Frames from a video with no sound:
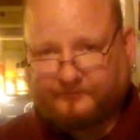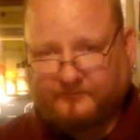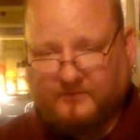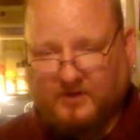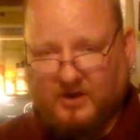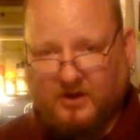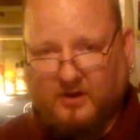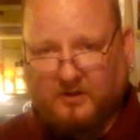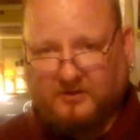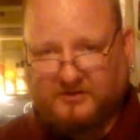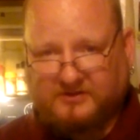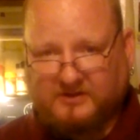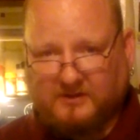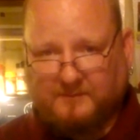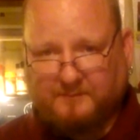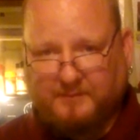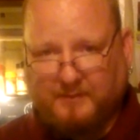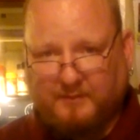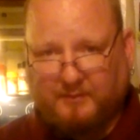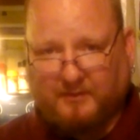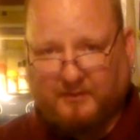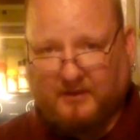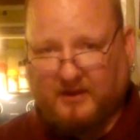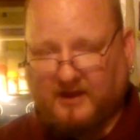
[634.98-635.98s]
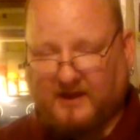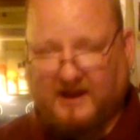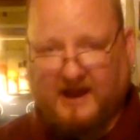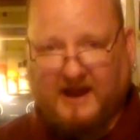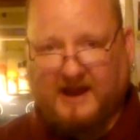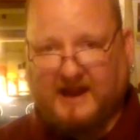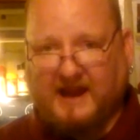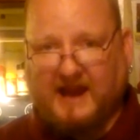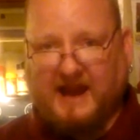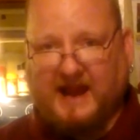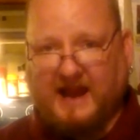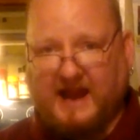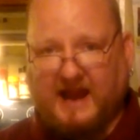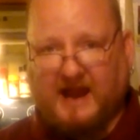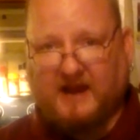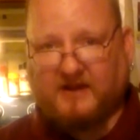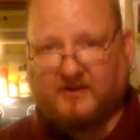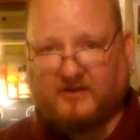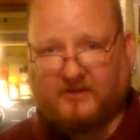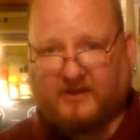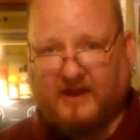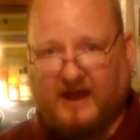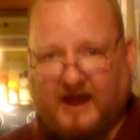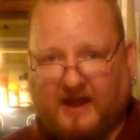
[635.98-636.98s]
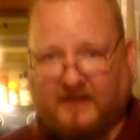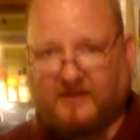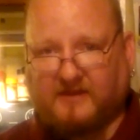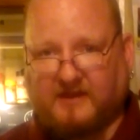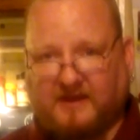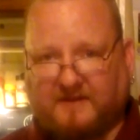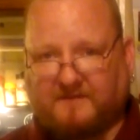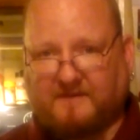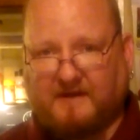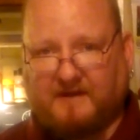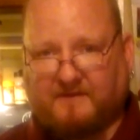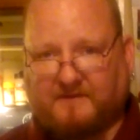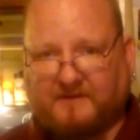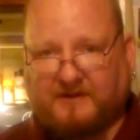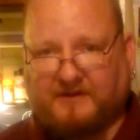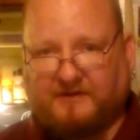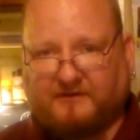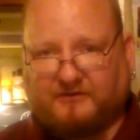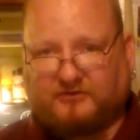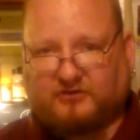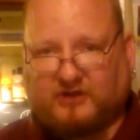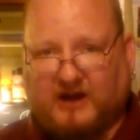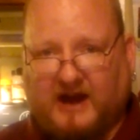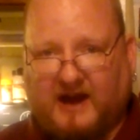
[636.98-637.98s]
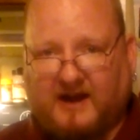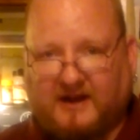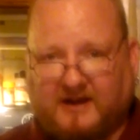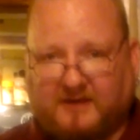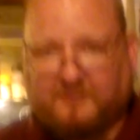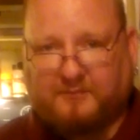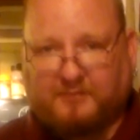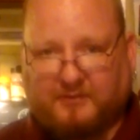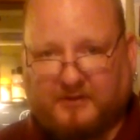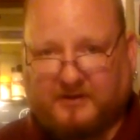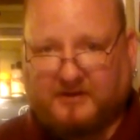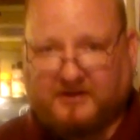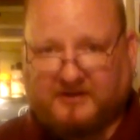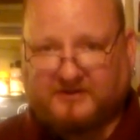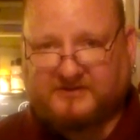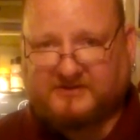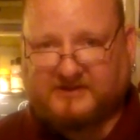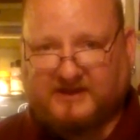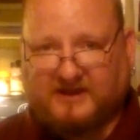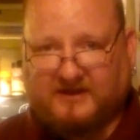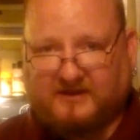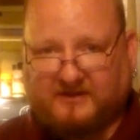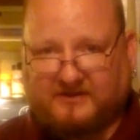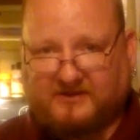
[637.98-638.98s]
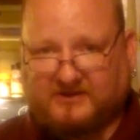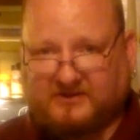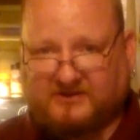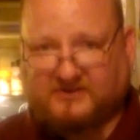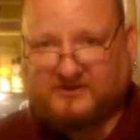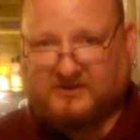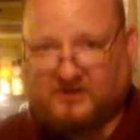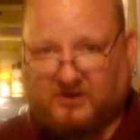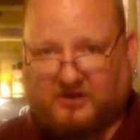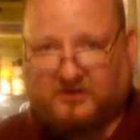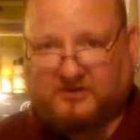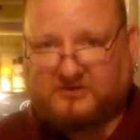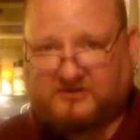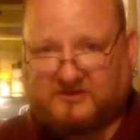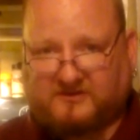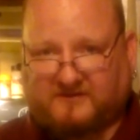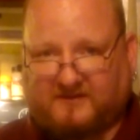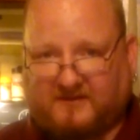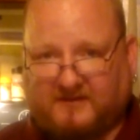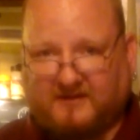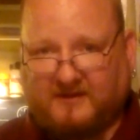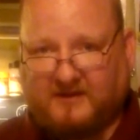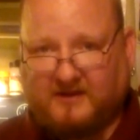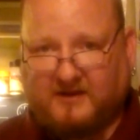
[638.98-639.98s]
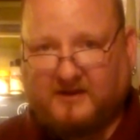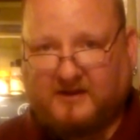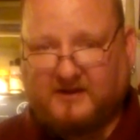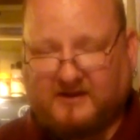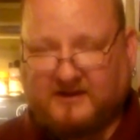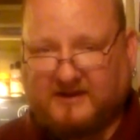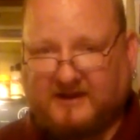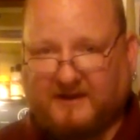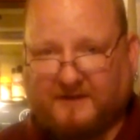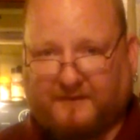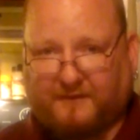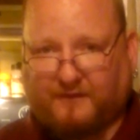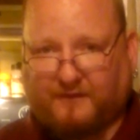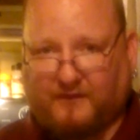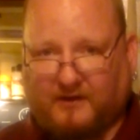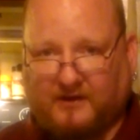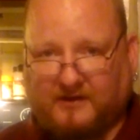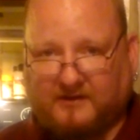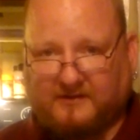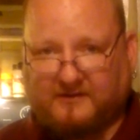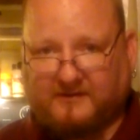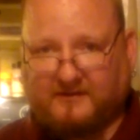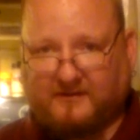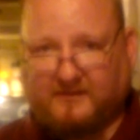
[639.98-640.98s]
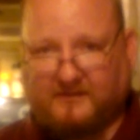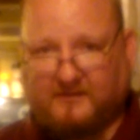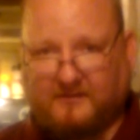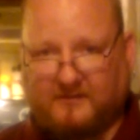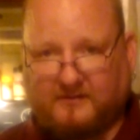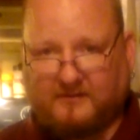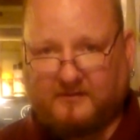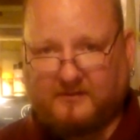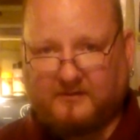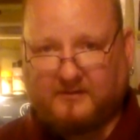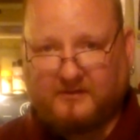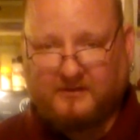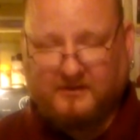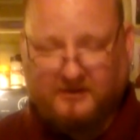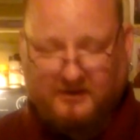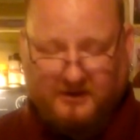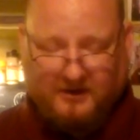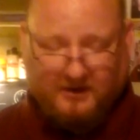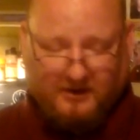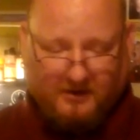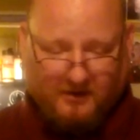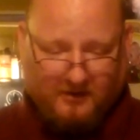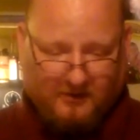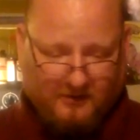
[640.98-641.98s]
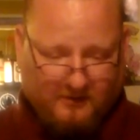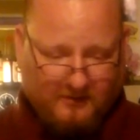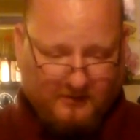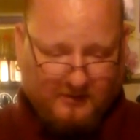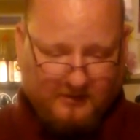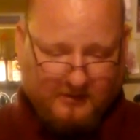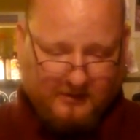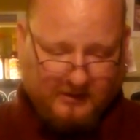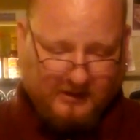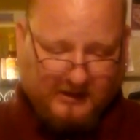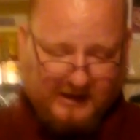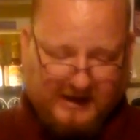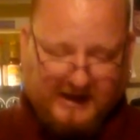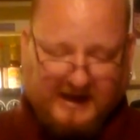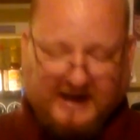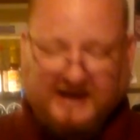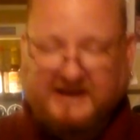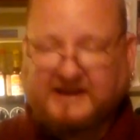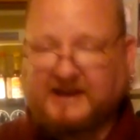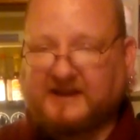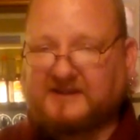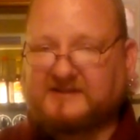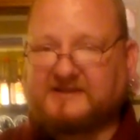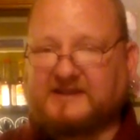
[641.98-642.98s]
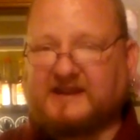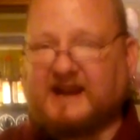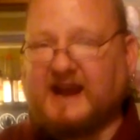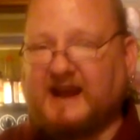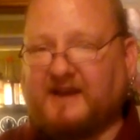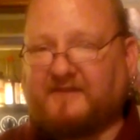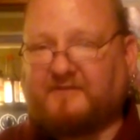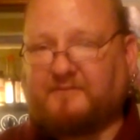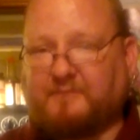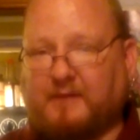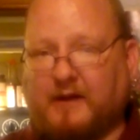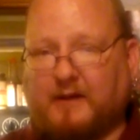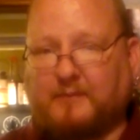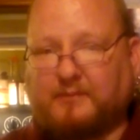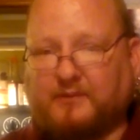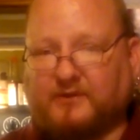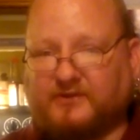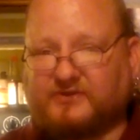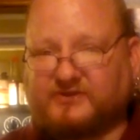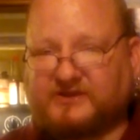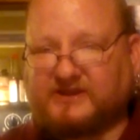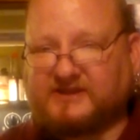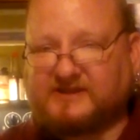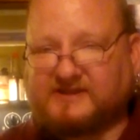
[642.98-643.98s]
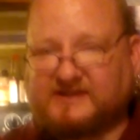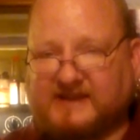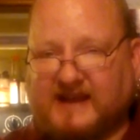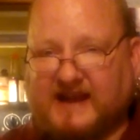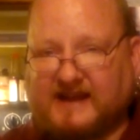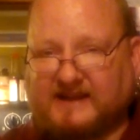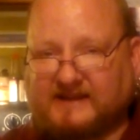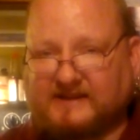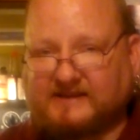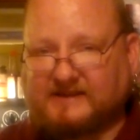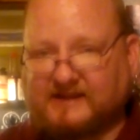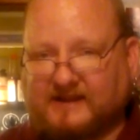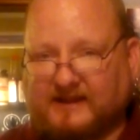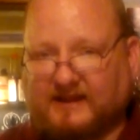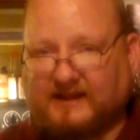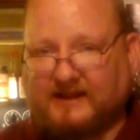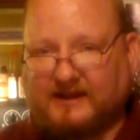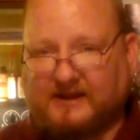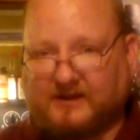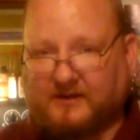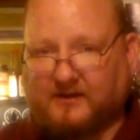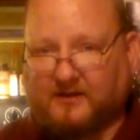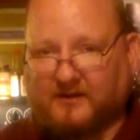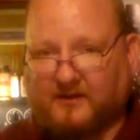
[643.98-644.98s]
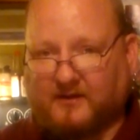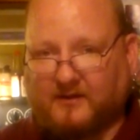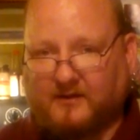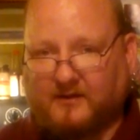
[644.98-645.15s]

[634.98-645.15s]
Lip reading: You know, some people are like, I can't handle that. And they've never even tried it because it just looks different. You know? It doesn't have bubbles. It's not clear.